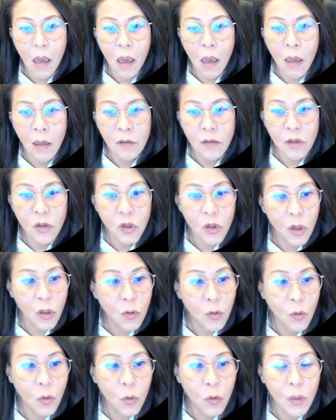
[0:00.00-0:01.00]
I'll teach you how
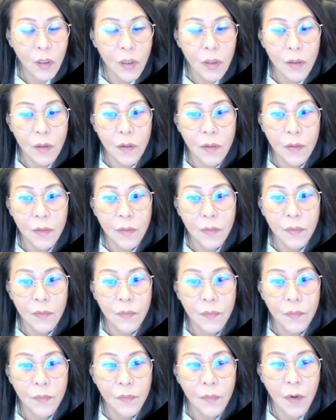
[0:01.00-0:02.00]
to go in
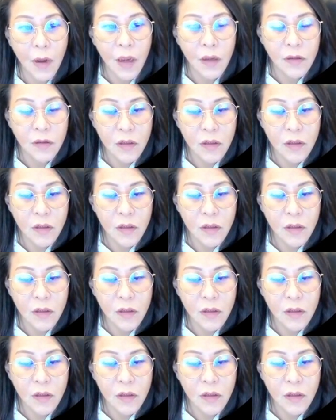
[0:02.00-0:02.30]
I'll